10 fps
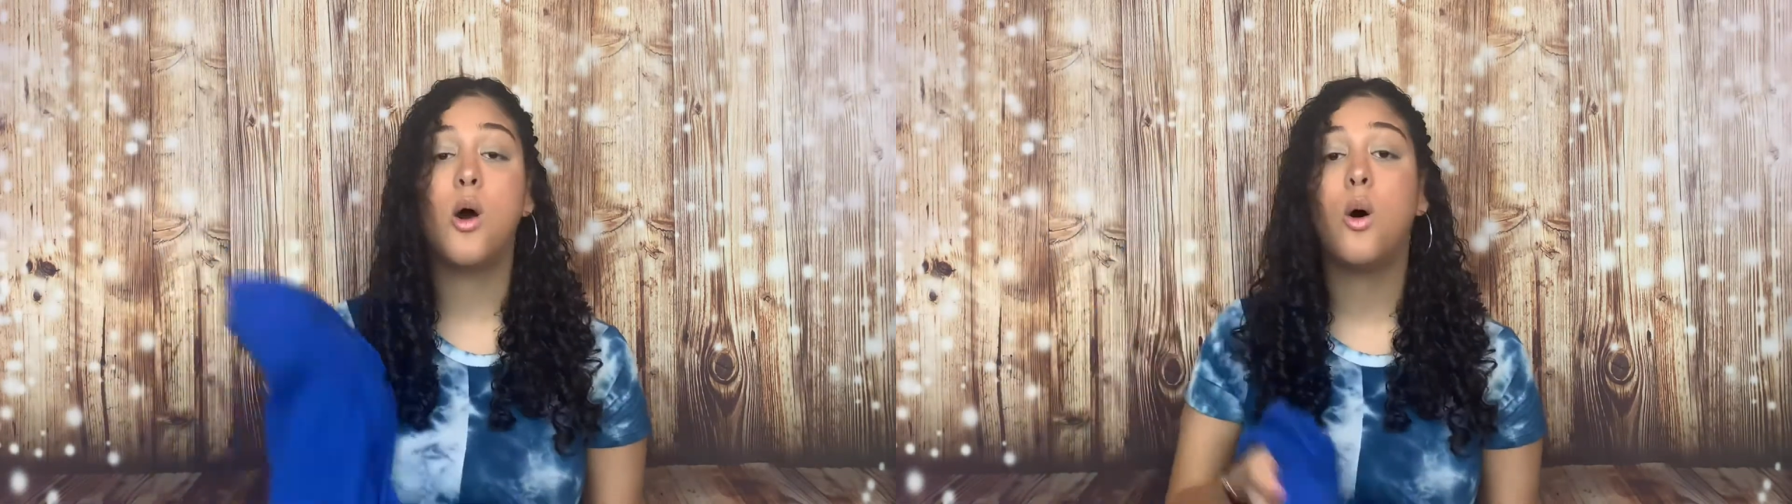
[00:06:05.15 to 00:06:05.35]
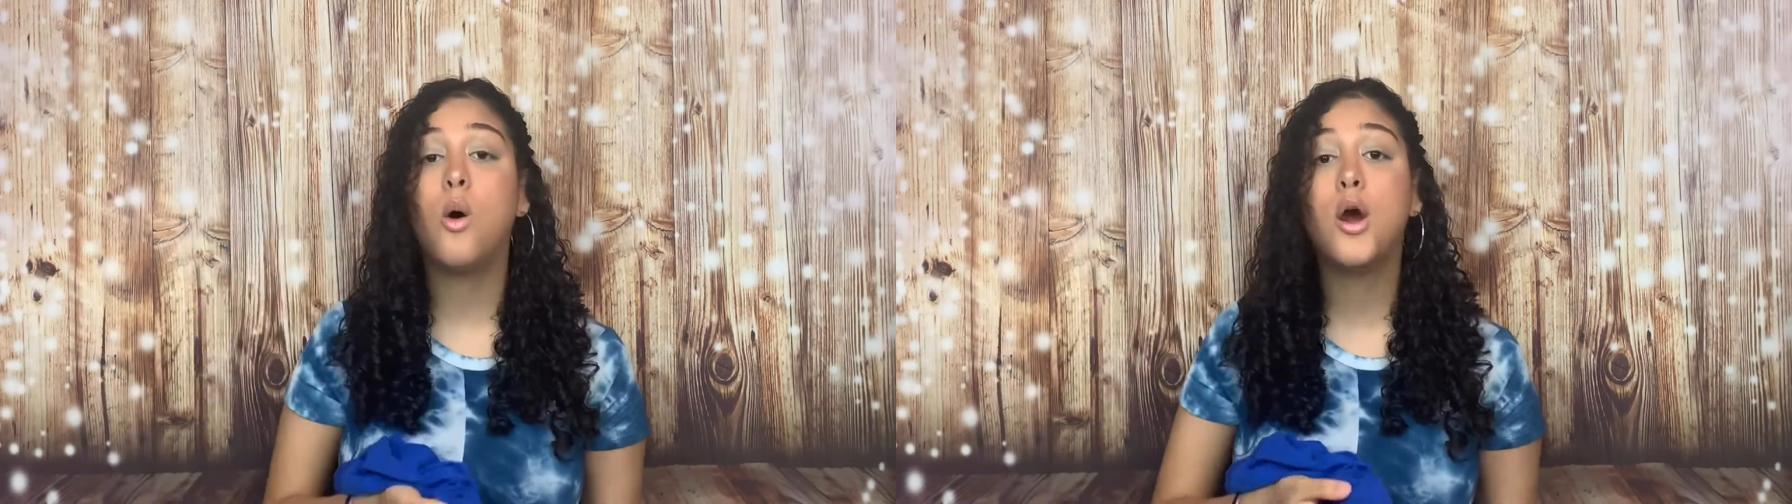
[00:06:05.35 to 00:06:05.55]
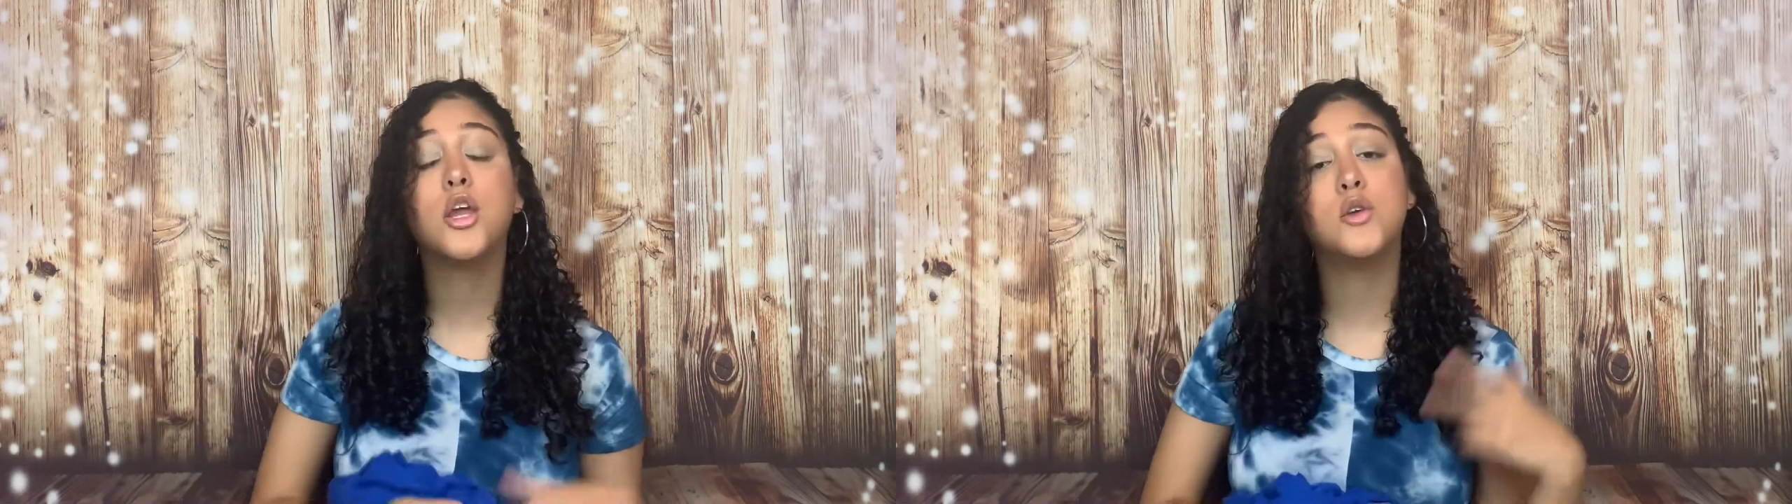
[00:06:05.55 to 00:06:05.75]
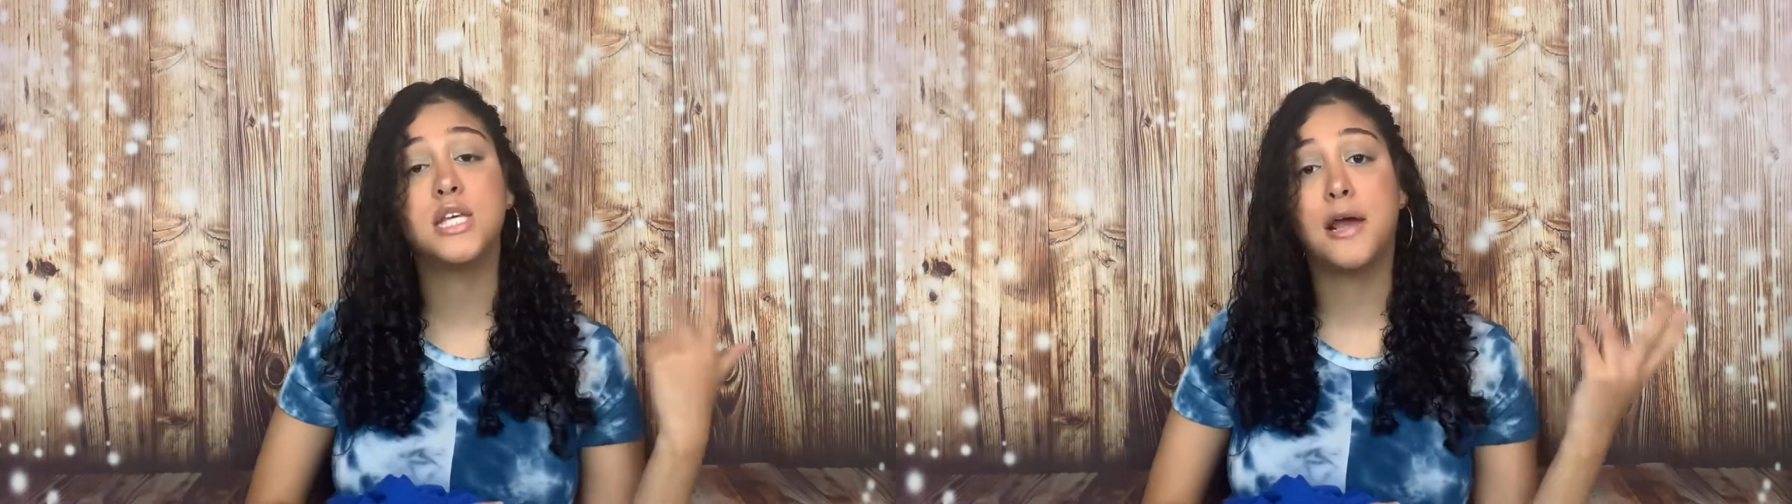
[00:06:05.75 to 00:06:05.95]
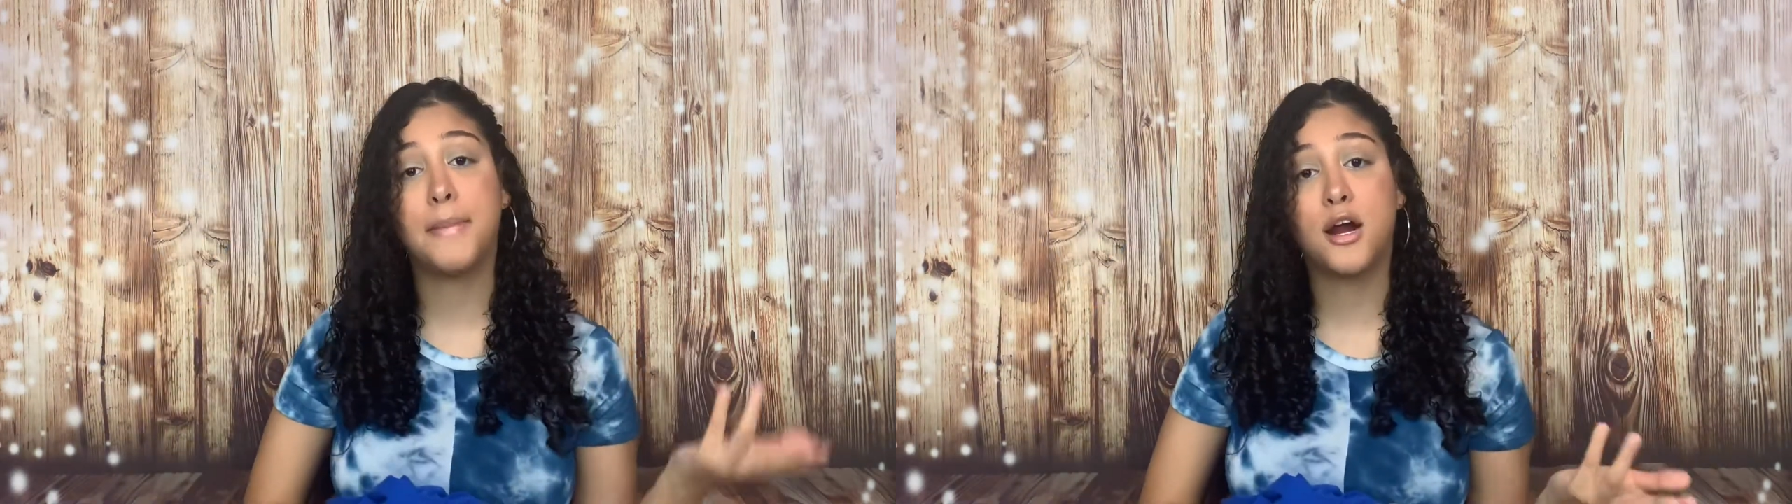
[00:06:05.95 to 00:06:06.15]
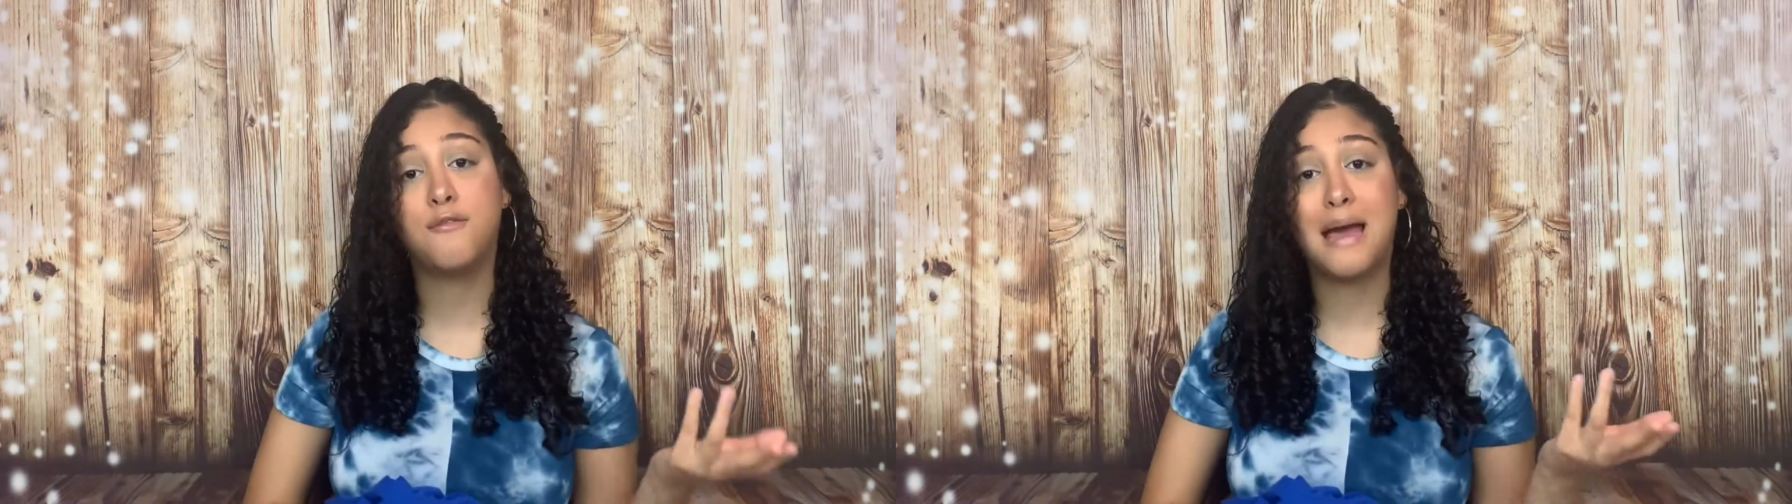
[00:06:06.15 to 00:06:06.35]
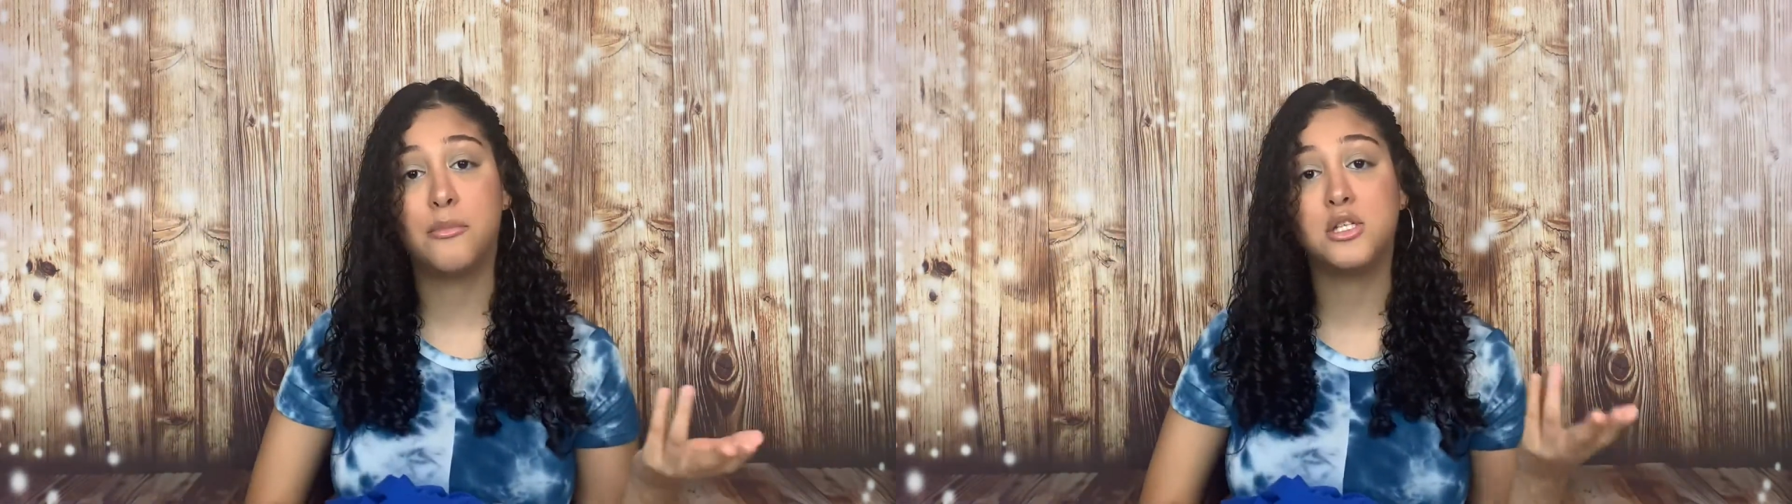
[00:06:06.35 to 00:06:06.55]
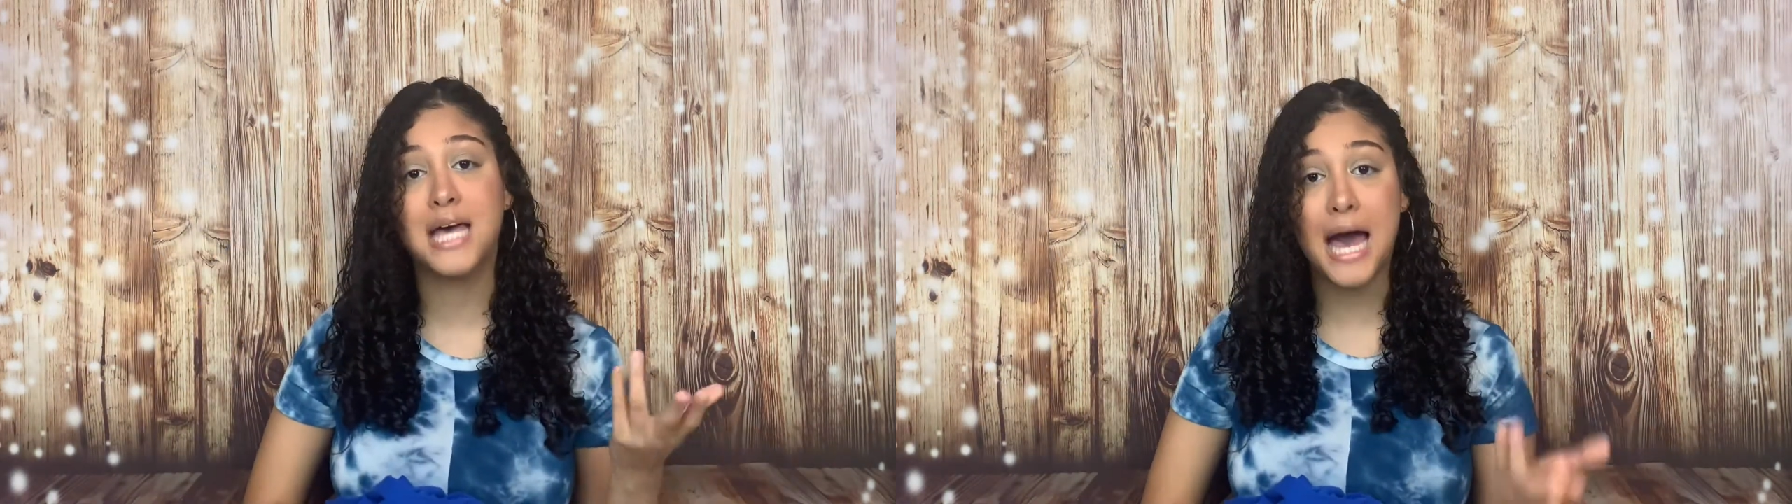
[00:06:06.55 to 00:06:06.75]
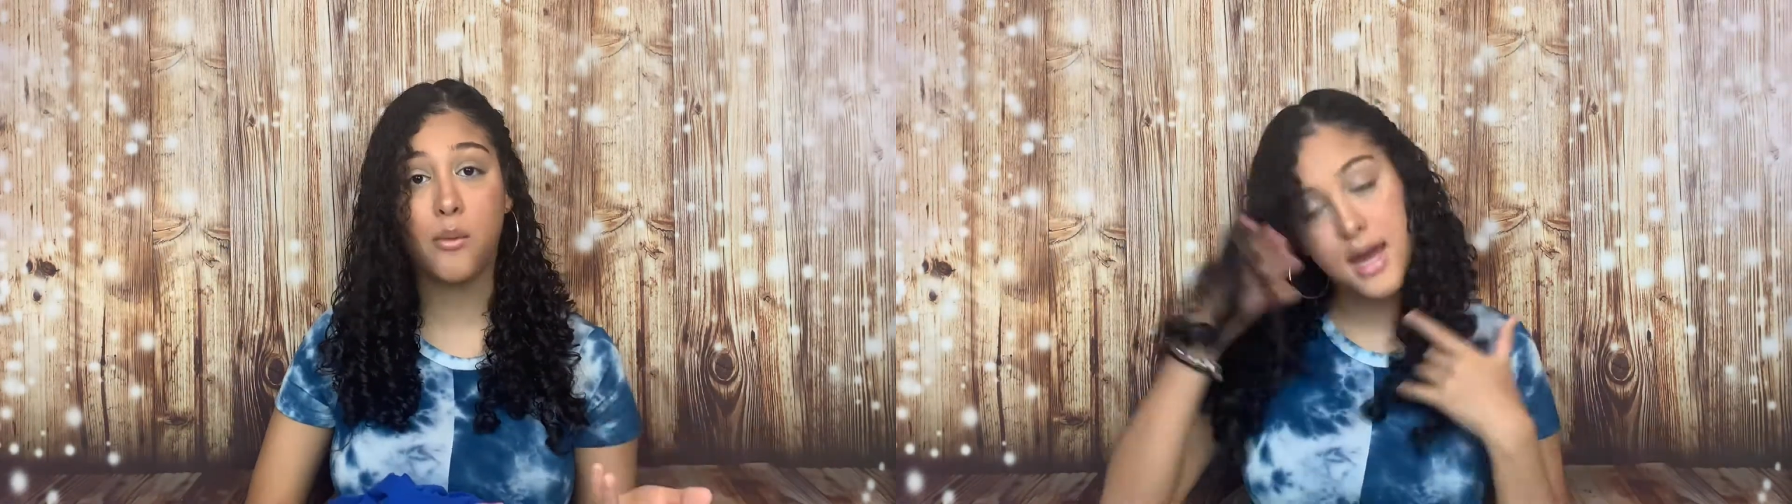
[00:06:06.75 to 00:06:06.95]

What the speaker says: or using a microfiber towel.